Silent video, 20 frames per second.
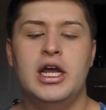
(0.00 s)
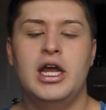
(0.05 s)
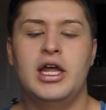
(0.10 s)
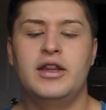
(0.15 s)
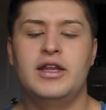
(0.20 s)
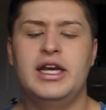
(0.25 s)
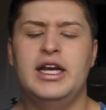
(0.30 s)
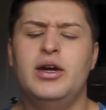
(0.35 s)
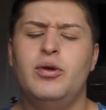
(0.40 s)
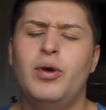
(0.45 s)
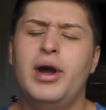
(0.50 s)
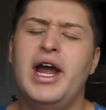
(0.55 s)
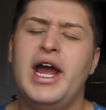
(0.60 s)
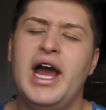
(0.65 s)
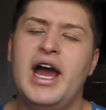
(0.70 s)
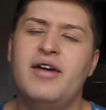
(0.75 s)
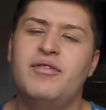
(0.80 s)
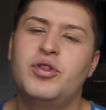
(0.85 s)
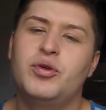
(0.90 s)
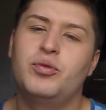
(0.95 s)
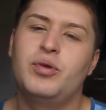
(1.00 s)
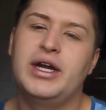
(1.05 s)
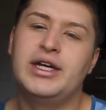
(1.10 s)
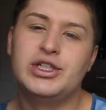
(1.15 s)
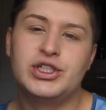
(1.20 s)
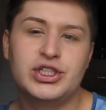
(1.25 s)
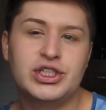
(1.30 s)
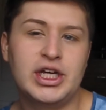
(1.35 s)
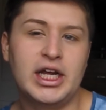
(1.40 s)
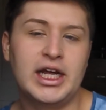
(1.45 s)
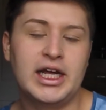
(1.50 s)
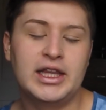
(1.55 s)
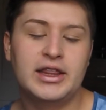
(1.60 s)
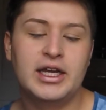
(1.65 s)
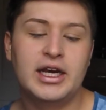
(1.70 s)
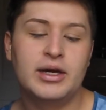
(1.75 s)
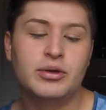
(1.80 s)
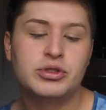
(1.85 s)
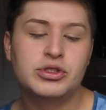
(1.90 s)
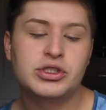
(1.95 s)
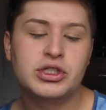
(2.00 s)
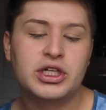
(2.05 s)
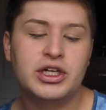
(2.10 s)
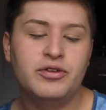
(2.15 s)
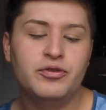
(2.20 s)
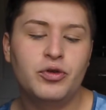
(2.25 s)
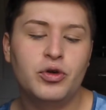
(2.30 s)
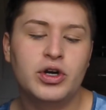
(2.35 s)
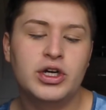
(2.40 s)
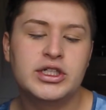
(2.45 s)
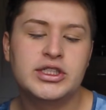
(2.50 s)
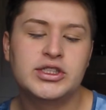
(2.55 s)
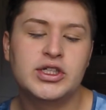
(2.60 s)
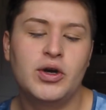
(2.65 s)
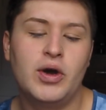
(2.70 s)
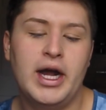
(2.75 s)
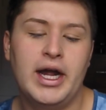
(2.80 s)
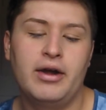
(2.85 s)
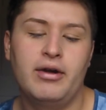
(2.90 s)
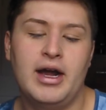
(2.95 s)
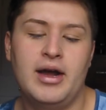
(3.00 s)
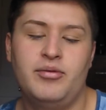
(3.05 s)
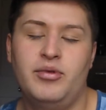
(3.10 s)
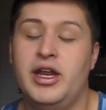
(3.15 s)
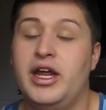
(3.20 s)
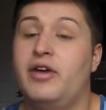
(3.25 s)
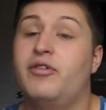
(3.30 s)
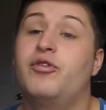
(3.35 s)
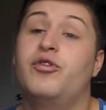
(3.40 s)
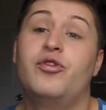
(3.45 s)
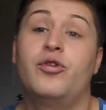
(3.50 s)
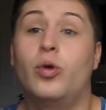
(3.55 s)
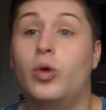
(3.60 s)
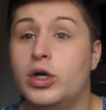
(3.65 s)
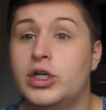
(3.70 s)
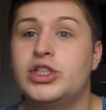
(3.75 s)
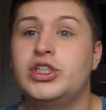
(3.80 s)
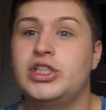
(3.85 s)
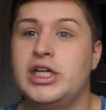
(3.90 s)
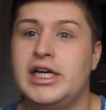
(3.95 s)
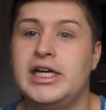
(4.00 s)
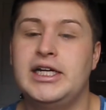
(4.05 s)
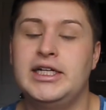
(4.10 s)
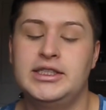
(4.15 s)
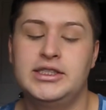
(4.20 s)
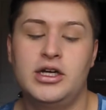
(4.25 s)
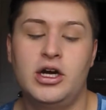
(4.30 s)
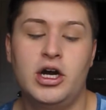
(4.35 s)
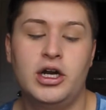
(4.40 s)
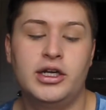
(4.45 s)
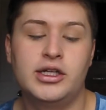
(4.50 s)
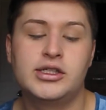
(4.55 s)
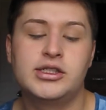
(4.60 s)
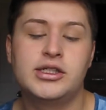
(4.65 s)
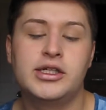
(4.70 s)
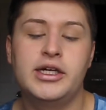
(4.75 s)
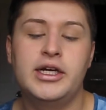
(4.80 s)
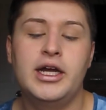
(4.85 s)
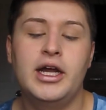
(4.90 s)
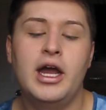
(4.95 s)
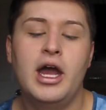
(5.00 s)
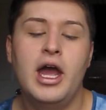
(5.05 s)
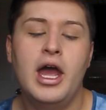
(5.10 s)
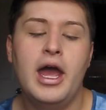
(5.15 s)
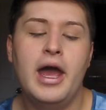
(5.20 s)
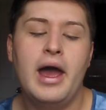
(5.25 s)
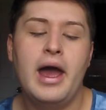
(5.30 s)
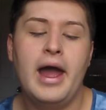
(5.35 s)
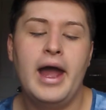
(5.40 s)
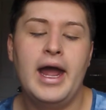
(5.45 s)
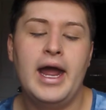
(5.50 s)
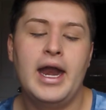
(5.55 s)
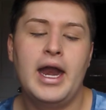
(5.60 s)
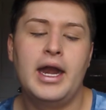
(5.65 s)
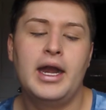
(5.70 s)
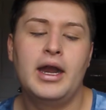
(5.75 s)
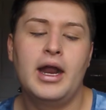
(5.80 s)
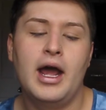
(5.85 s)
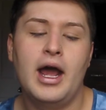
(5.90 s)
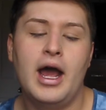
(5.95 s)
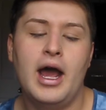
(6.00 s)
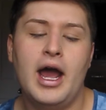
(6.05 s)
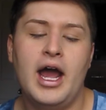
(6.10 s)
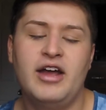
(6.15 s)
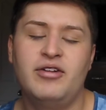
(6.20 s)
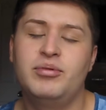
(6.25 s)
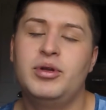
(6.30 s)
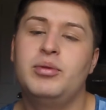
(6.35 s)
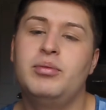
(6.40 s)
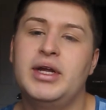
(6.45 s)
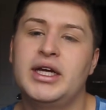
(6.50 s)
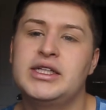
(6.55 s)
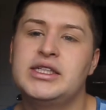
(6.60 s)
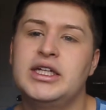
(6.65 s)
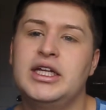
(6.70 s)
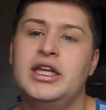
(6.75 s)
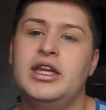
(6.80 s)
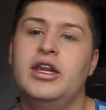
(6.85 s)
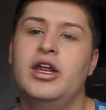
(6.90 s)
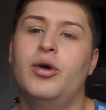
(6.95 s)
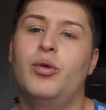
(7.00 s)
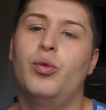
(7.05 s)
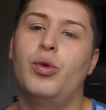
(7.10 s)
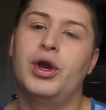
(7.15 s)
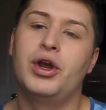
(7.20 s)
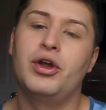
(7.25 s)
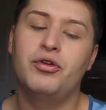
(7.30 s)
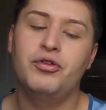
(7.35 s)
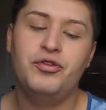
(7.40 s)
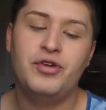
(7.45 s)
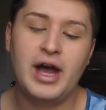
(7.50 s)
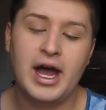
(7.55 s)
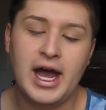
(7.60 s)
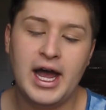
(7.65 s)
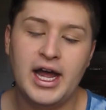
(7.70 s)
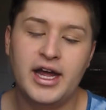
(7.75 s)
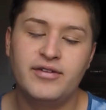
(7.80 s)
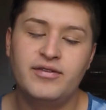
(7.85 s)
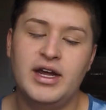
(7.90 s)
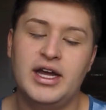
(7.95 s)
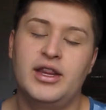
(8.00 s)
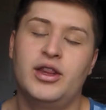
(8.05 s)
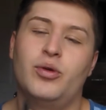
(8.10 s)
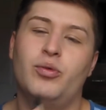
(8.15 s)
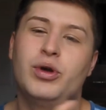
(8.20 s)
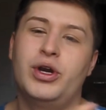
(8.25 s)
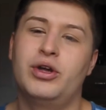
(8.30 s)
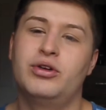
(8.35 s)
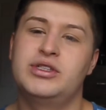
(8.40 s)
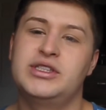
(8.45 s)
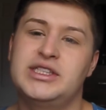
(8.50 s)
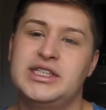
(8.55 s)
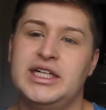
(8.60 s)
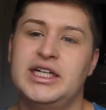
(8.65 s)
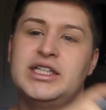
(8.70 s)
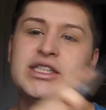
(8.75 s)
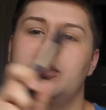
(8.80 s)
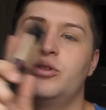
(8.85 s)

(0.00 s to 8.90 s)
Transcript: They didn't quite have the right shade that I was looking for, so I grabbed like 4 shades, honestly. And I've been mixing the 105 and the 106.